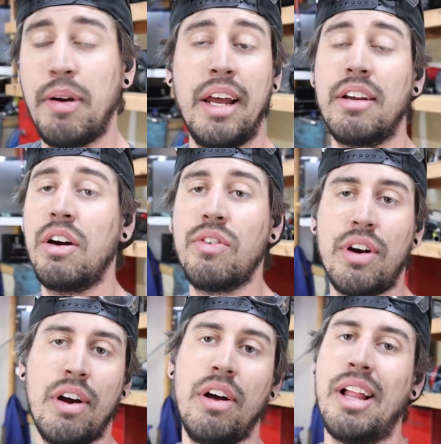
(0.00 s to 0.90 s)
But
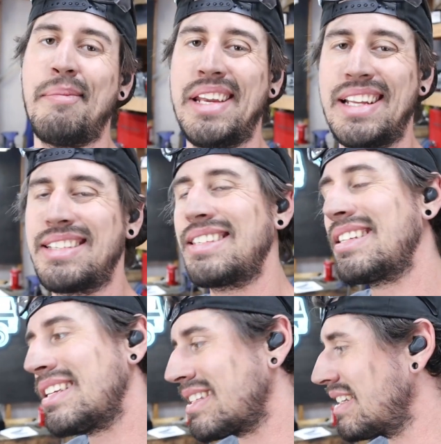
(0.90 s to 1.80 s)
overall, I mean, it's
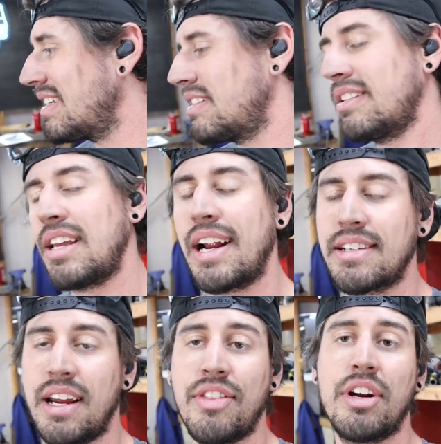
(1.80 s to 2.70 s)
decently easy to
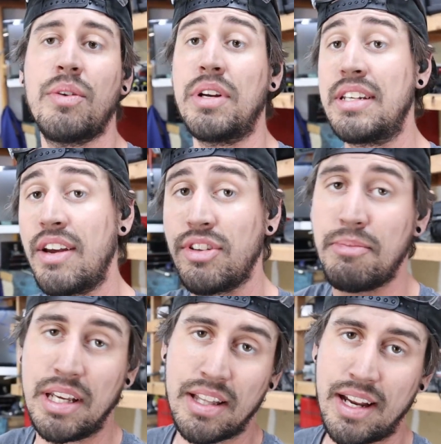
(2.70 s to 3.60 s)
tack together. It would
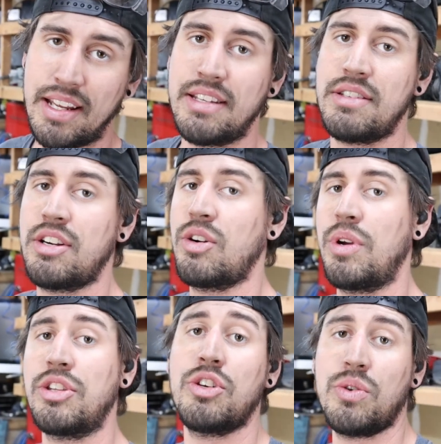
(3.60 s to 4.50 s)
definitely be a lot easier
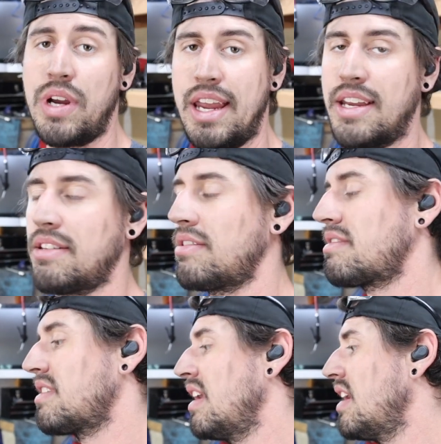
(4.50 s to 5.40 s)
with two
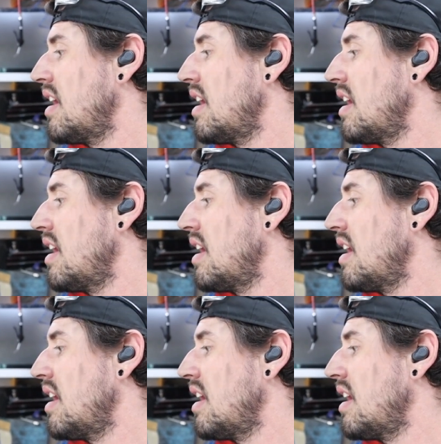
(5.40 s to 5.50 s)
hands.